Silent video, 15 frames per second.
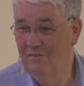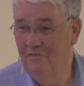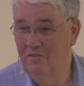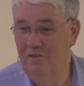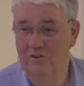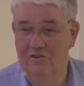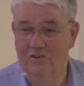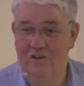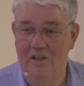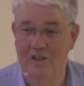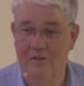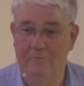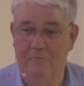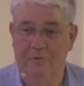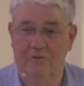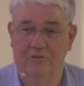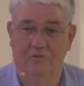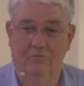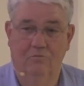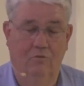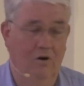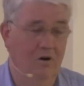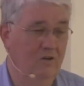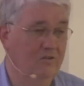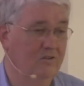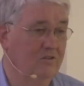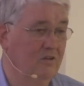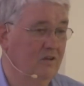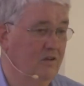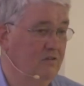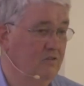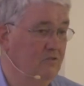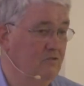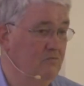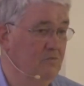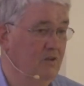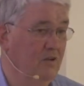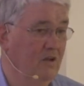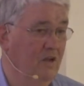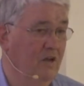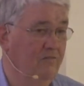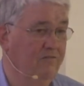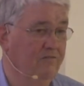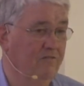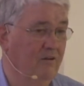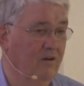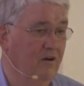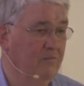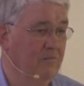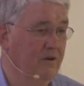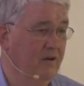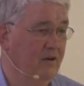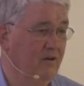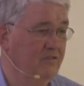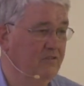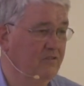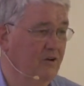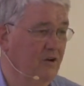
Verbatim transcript: The deepest words in human life are because,